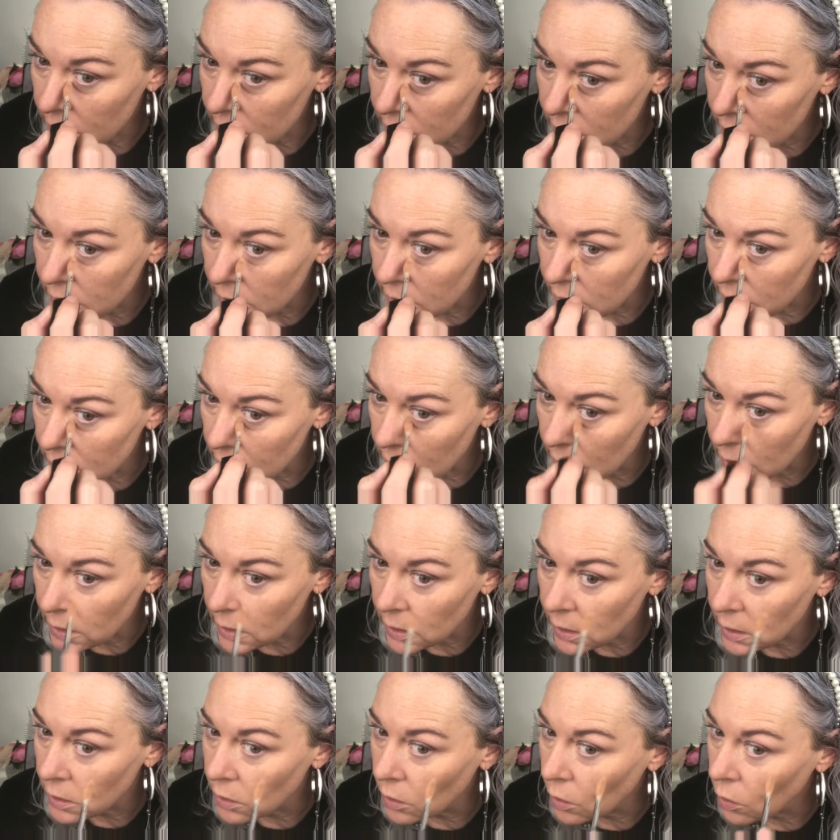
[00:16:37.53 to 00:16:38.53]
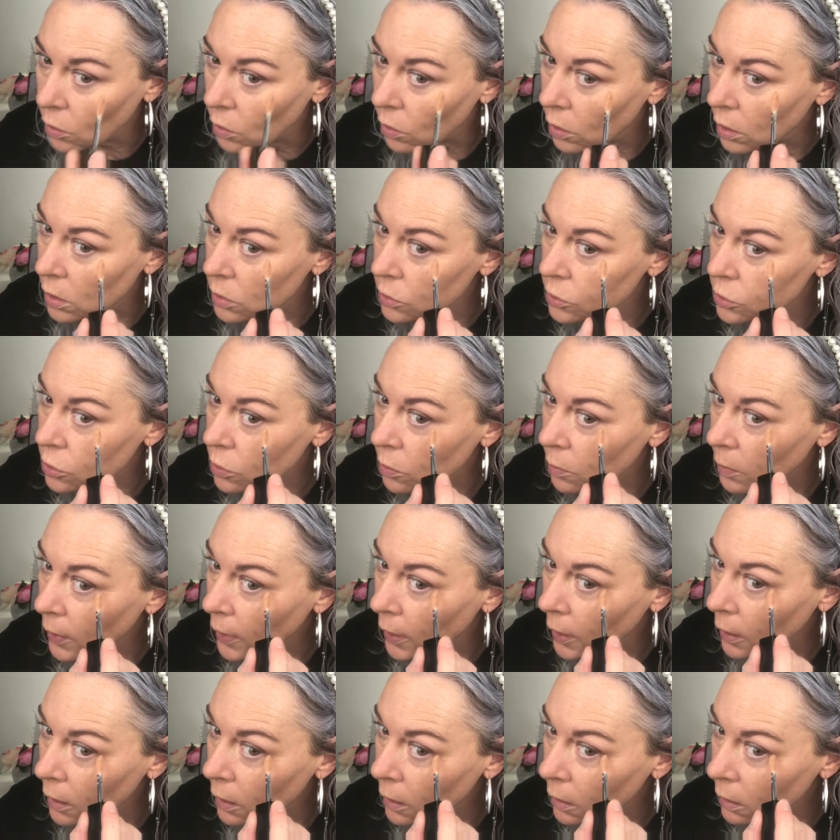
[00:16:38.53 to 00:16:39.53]
is the Tinted Ultra
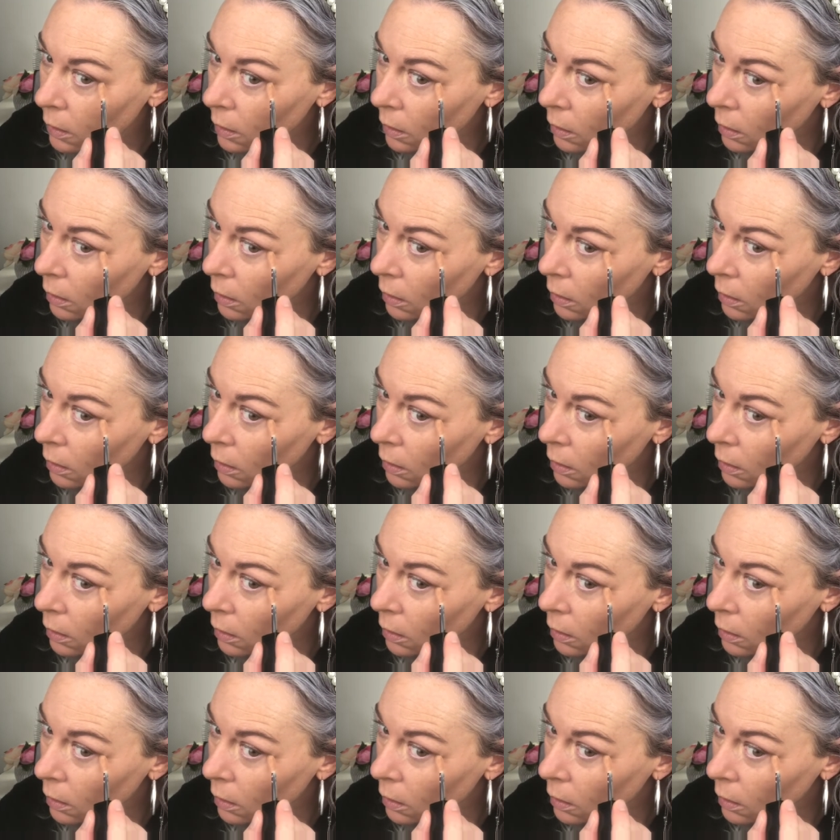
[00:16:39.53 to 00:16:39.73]
Wear.